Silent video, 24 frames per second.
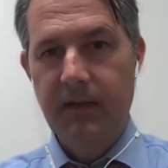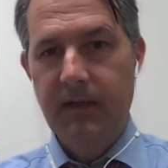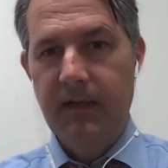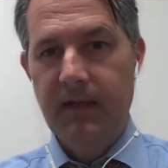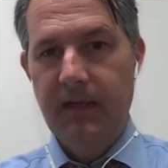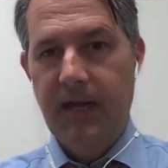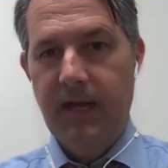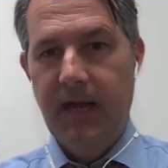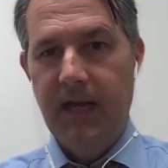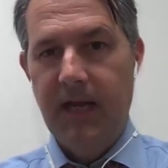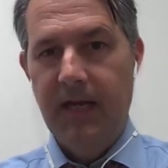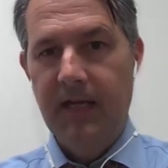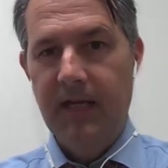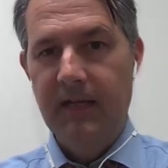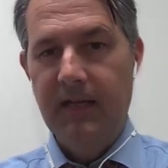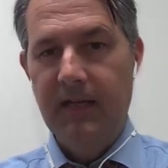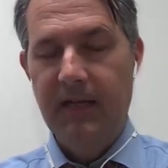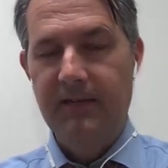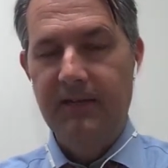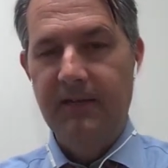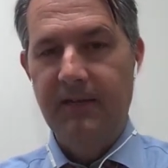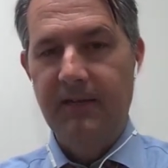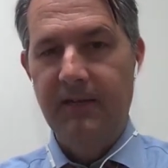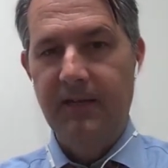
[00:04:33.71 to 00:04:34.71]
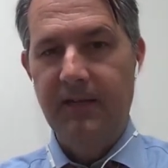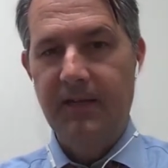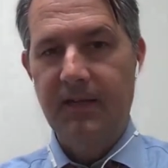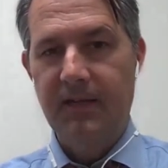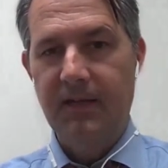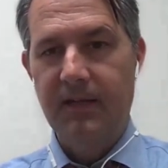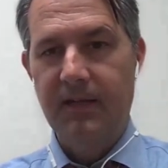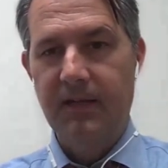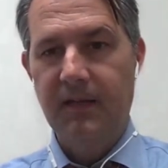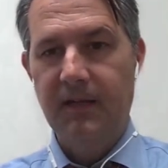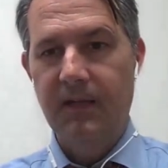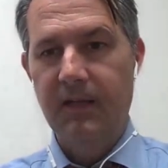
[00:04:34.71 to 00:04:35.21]
adding that to
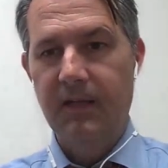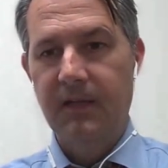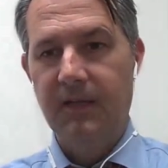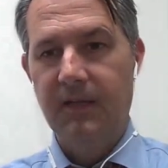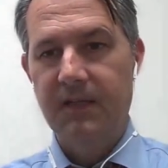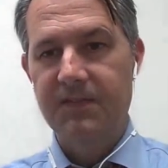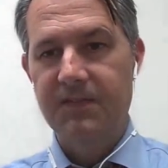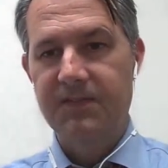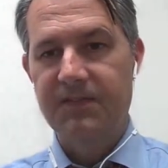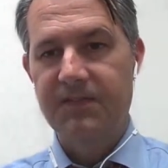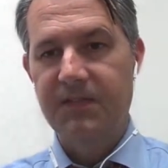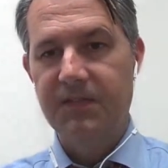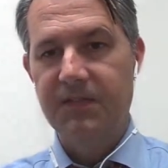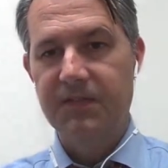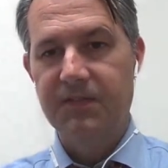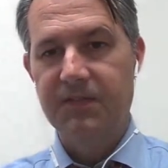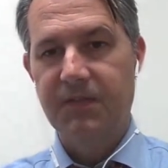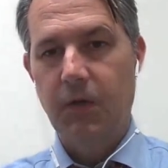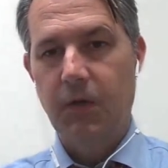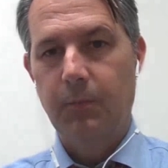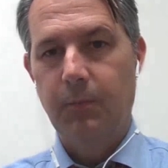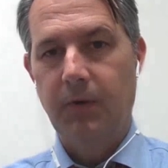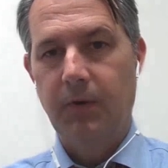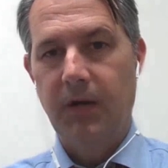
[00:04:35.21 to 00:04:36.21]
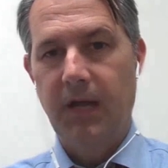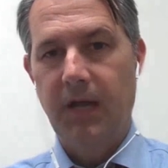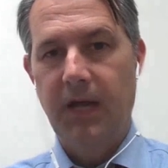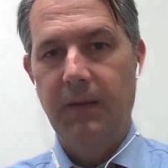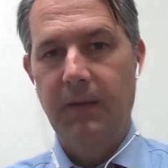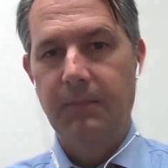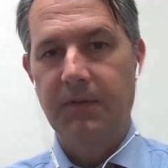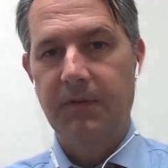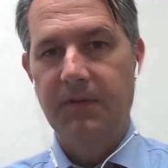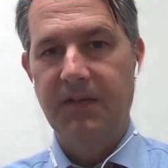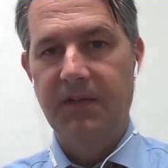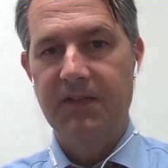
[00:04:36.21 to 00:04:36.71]
the steel scope or not,
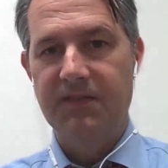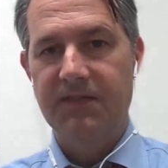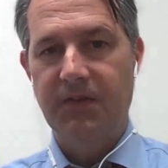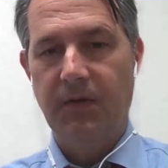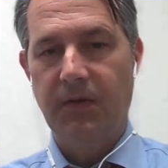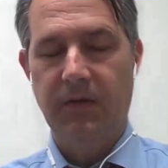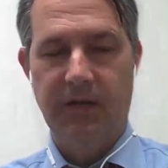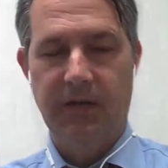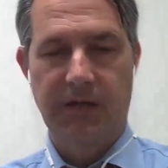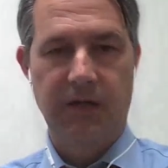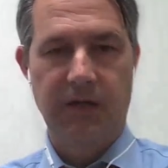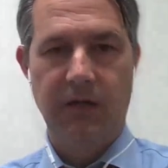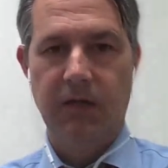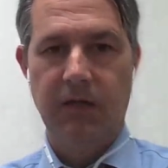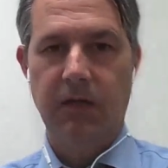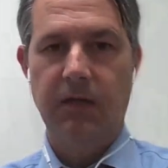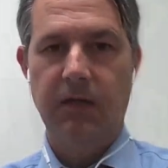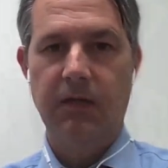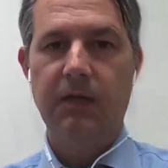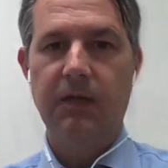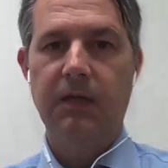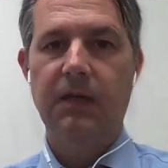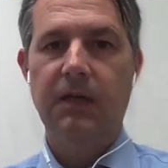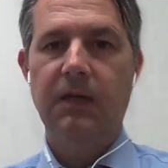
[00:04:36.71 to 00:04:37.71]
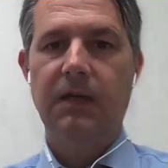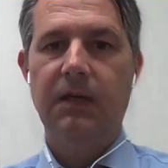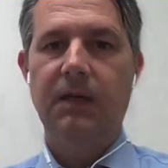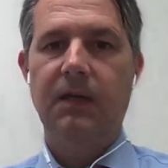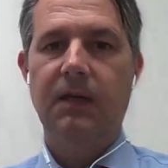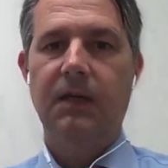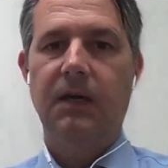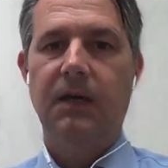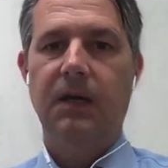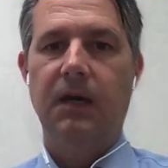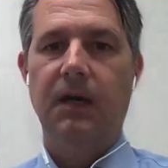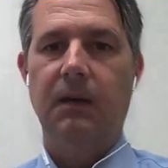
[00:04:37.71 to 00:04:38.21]
but they certainly could.
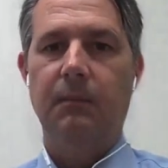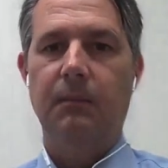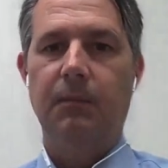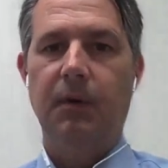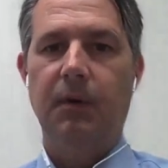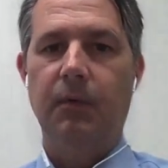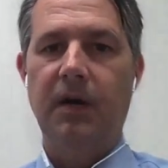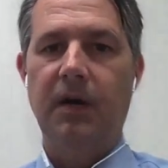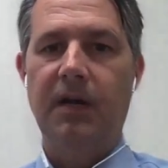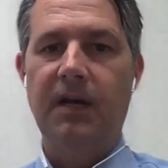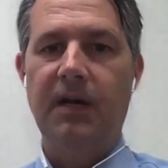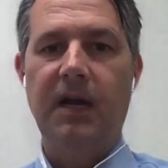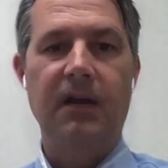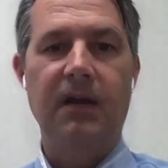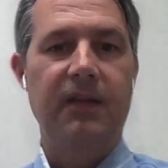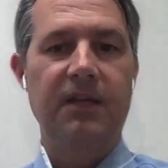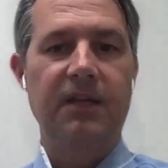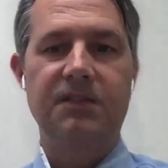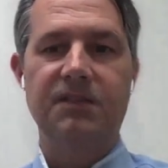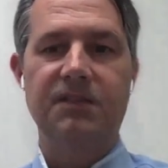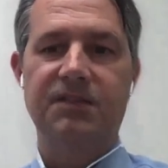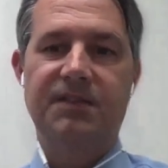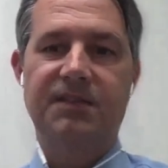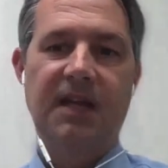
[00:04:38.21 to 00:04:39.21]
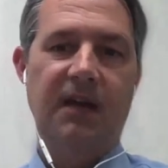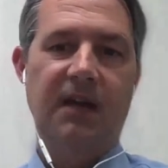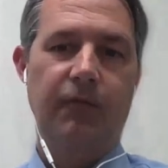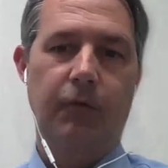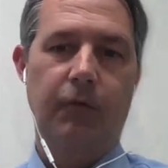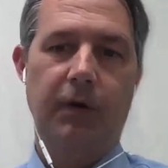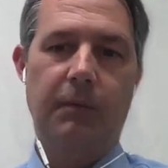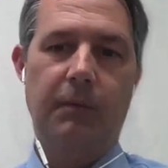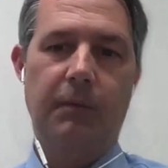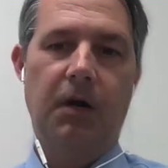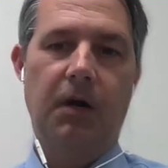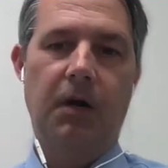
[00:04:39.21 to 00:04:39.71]
But right now they just have
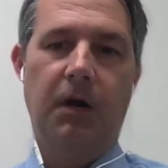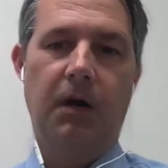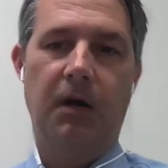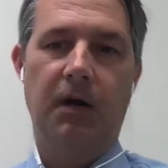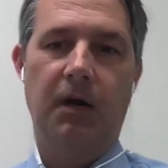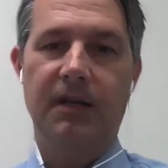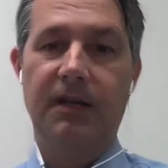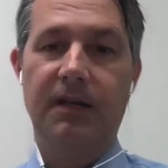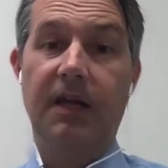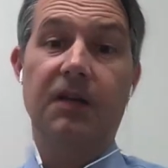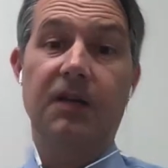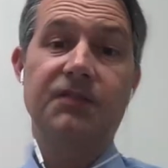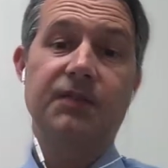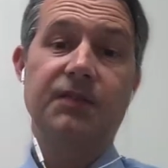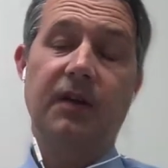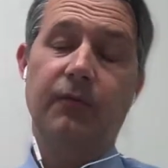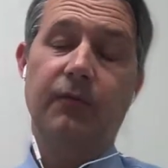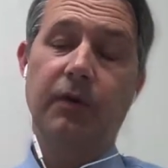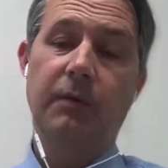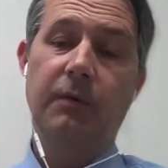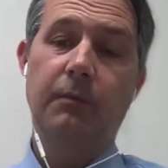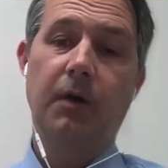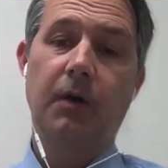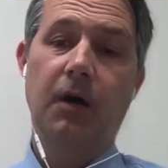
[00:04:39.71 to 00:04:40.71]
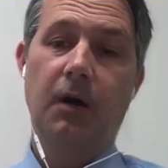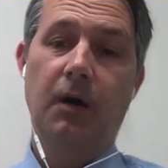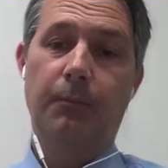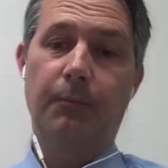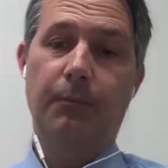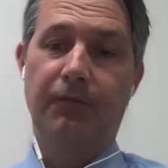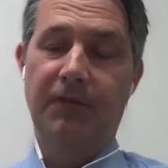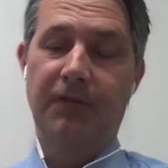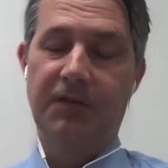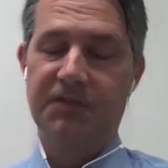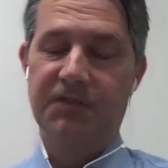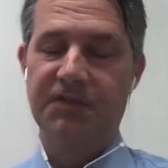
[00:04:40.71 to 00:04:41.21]
rebar, and they also have rebar
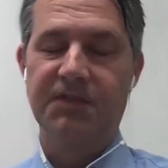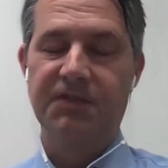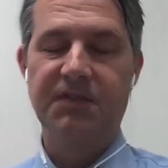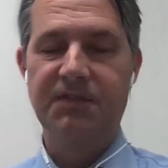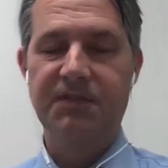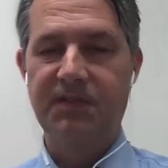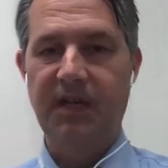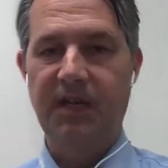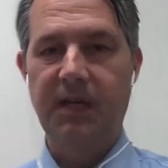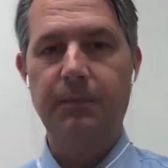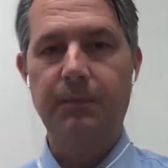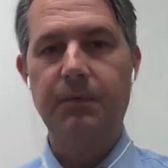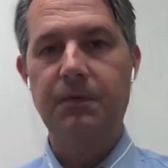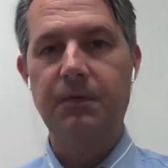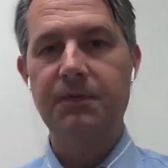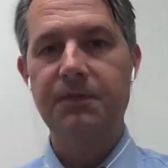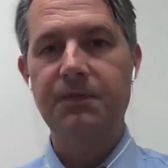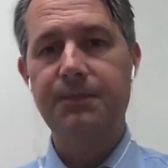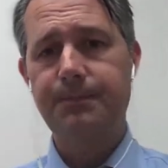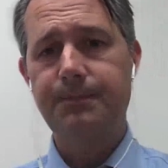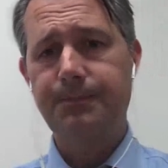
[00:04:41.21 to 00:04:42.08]
proficiency samples.